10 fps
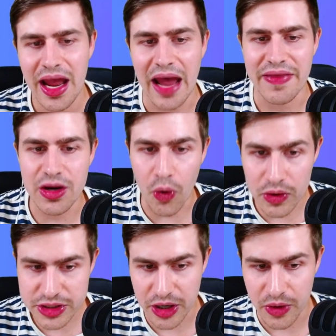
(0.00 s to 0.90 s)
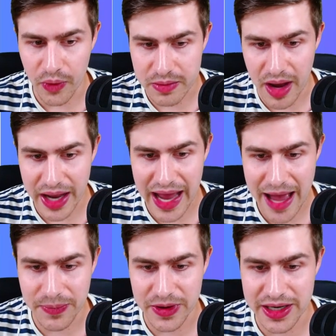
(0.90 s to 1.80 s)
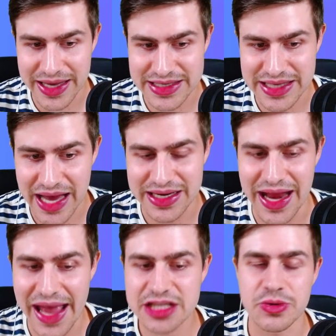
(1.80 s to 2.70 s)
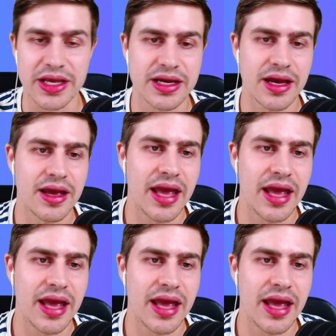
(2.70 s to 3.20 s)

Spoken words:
And then also what might happen is that next week,